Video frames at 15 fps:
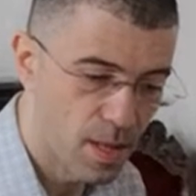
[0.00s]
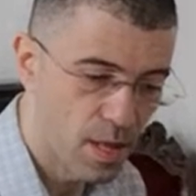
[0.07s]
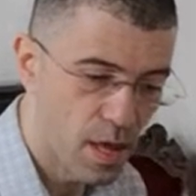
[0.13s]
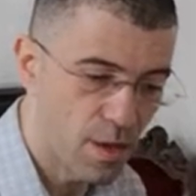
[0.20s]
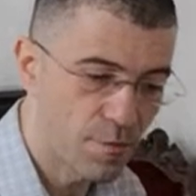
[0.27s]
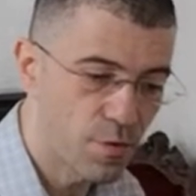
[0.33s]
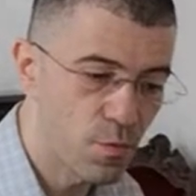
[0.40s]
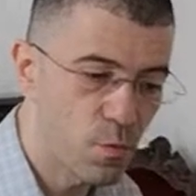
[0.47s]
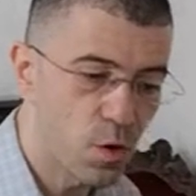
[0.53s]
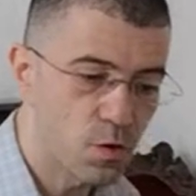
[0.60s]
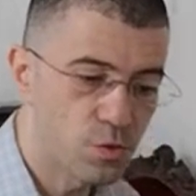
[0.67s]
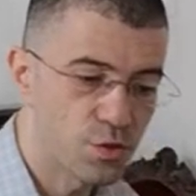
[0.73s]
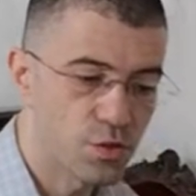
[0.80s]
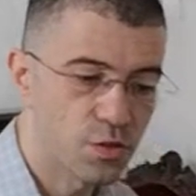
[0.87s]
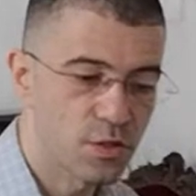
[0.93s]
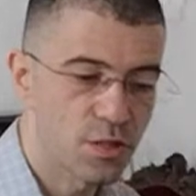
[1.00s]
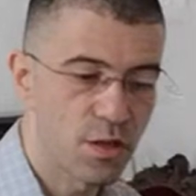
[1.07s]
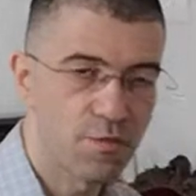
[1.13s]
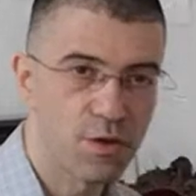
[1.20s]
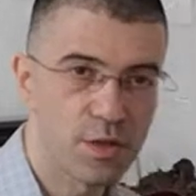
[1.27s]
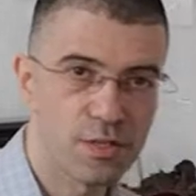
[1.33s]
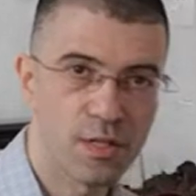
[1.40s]
If you watched, say
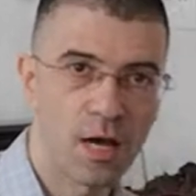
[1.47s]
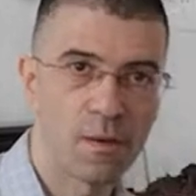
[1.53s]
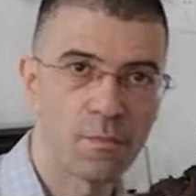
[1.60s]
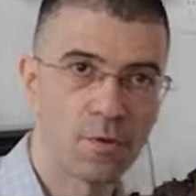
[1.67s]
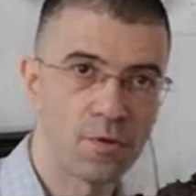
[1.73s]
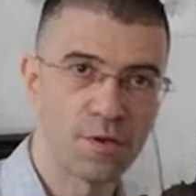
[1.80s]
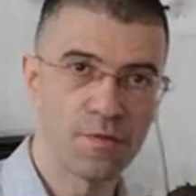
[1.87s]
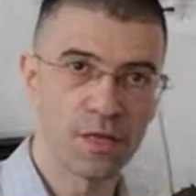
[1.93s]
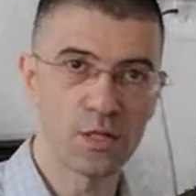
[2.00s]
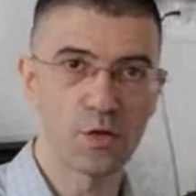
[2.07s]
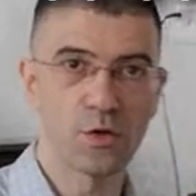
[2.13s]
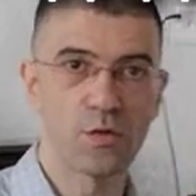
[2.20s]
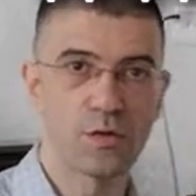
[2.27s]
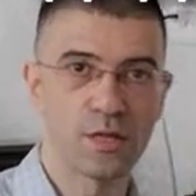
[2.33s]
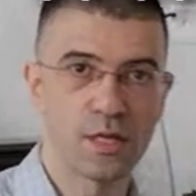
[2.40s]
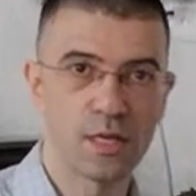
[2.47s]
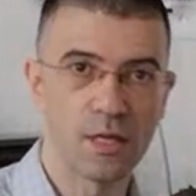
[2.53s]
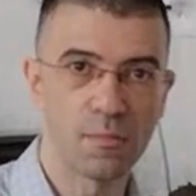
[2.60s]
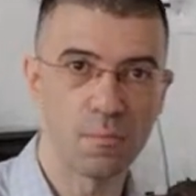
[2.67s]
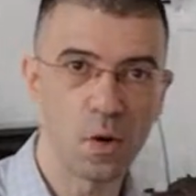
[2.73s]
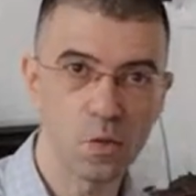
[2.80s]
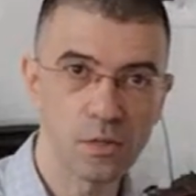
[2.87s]
for example, the video on the
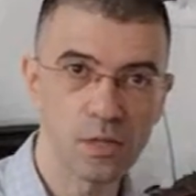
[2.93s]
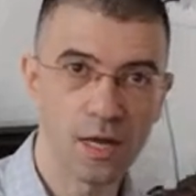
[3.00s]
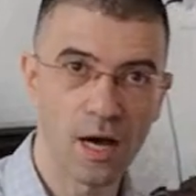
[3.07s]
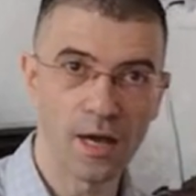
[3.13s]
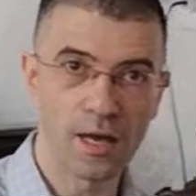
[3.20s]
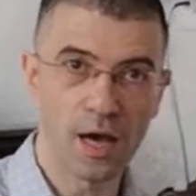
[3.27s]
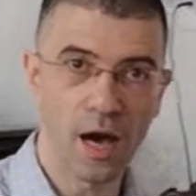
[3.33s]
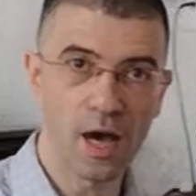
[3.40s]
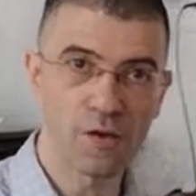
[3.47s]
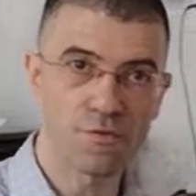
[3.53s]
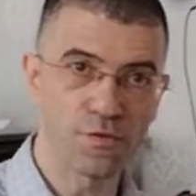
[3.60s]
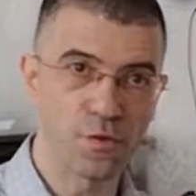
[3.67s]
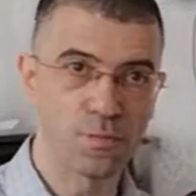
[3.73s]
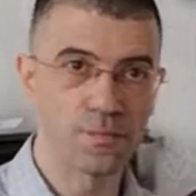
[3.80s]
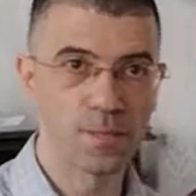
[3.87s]
multi-line Hifu,